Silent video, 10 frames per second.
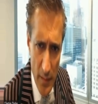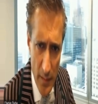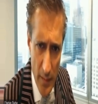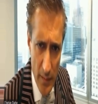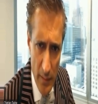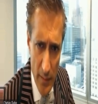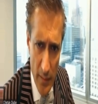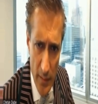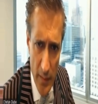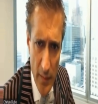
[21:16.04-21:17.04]

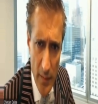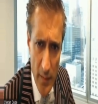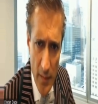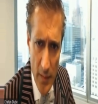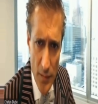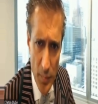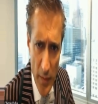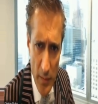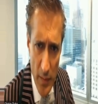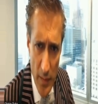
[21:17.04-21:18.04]
ignorantly
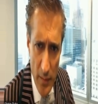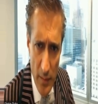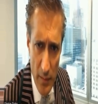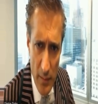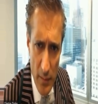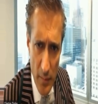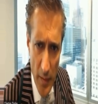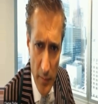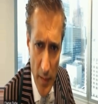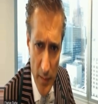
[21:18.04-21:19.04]
speculated to
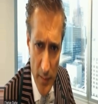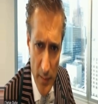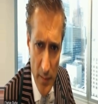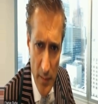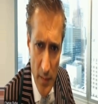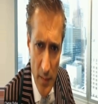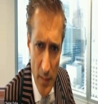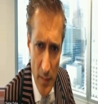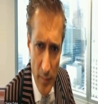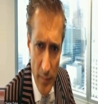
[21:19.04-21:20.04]
my advisor.
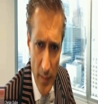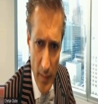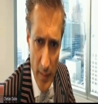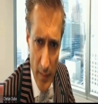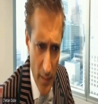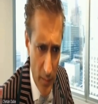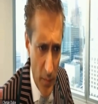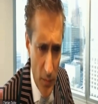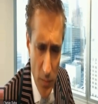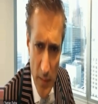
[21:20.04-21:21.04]
And it has
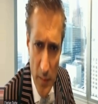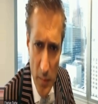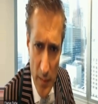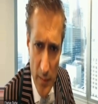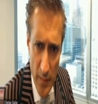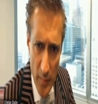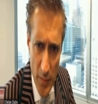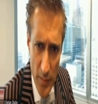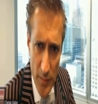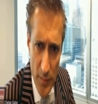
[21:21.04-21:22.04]
been 21
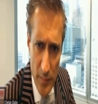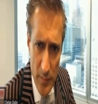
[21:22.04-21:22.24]
summers.